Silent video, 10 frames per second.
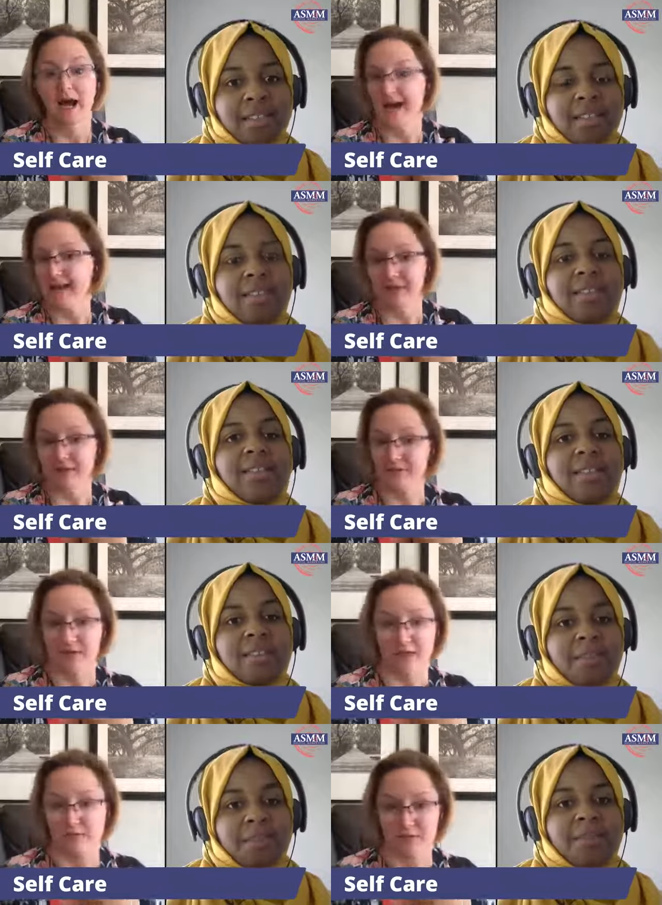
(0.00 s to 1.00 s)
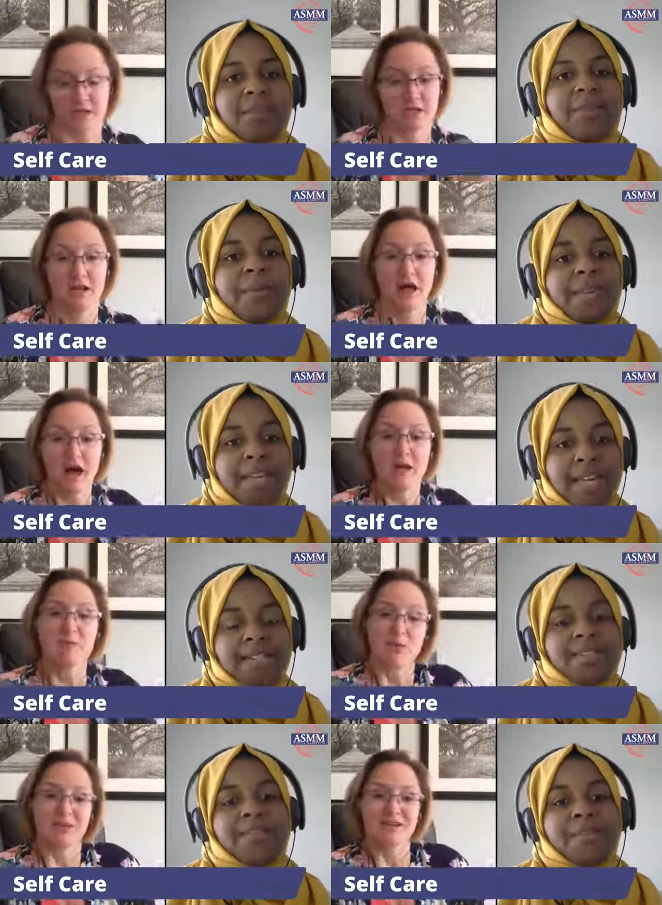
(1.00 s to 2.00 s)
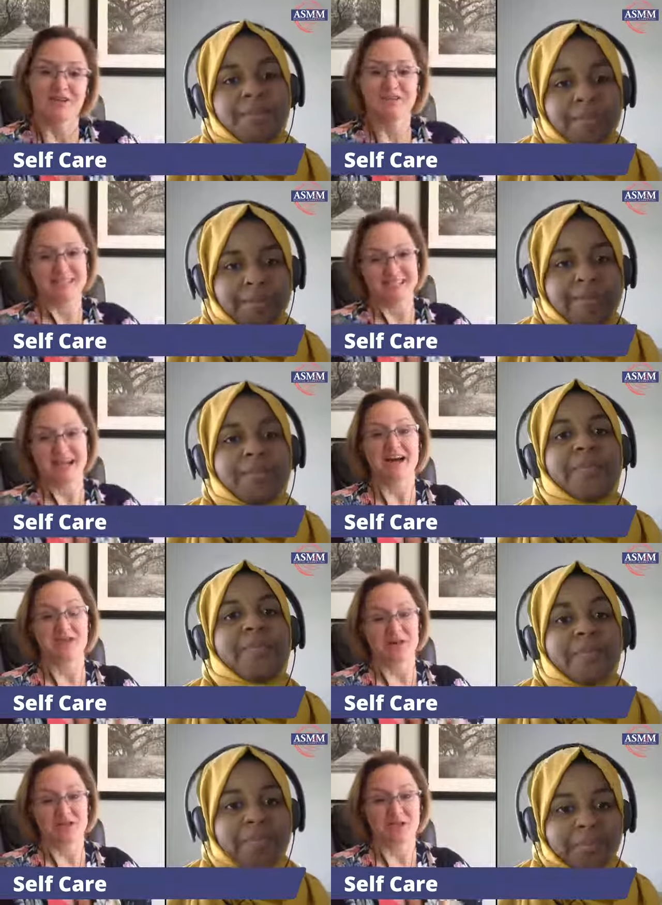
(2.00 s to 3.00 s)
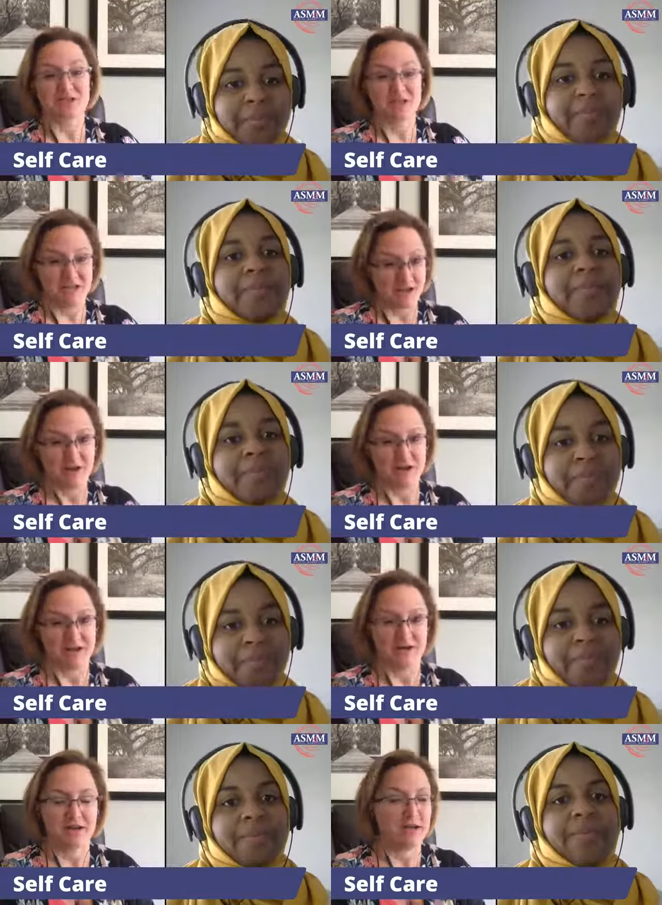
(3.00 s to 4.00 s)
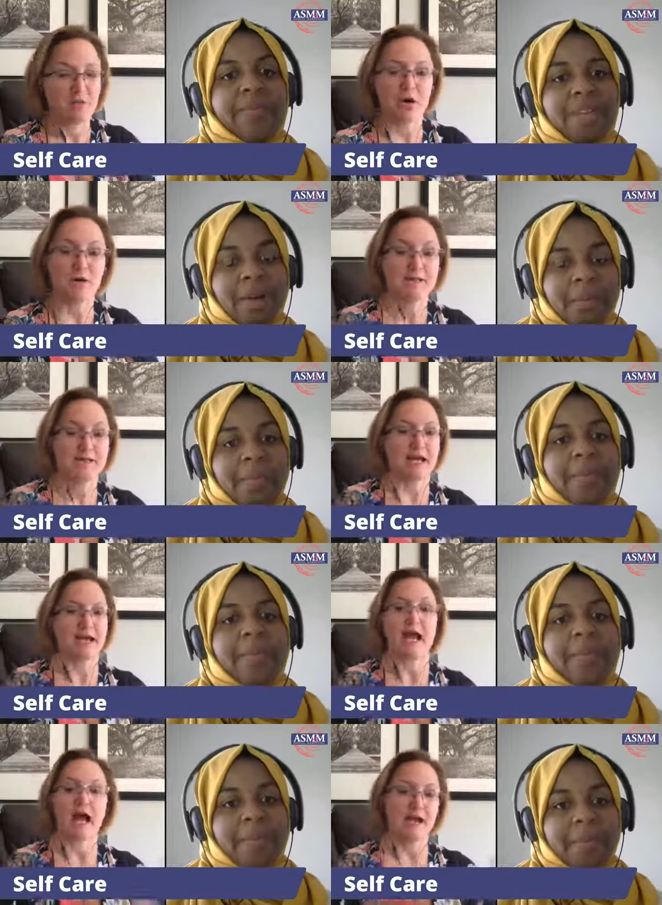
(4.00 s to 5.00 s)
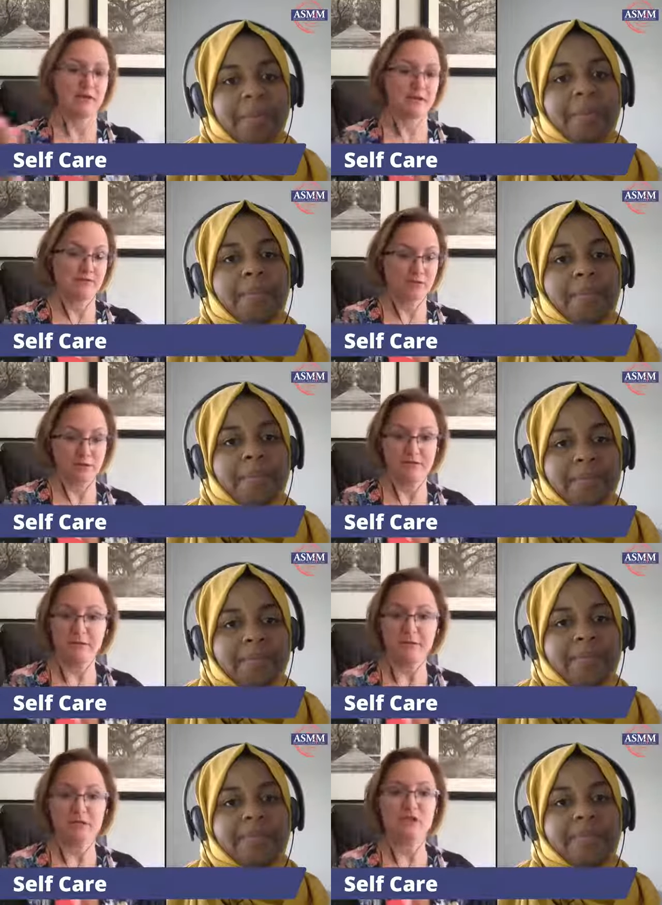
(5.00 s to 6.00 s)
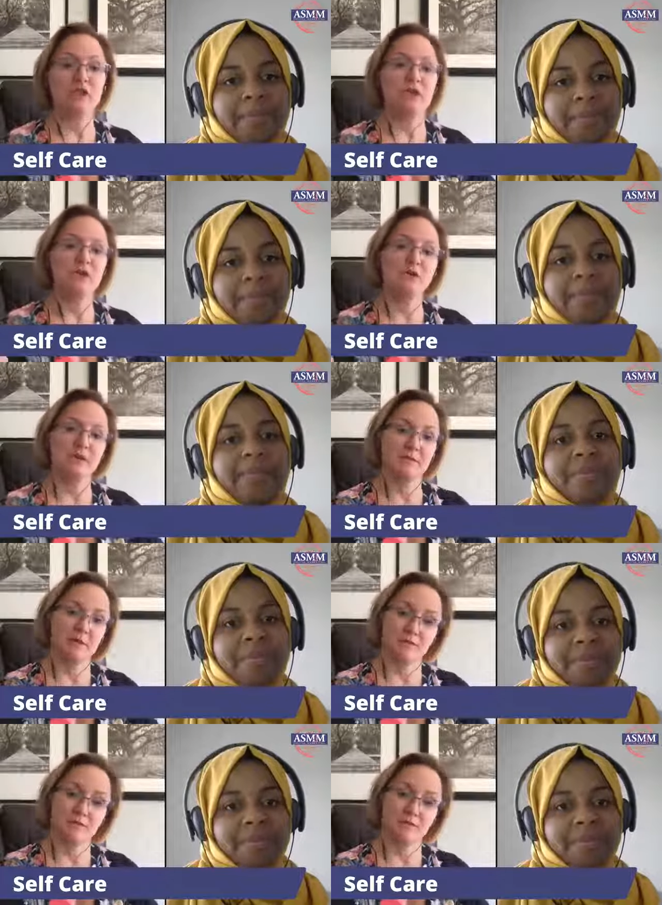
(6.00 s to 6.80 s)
Speaker 1: I love television. I'm going to go sit down and watch ER now. And I will always yep. say, I've got a 45 minute show. I'm going to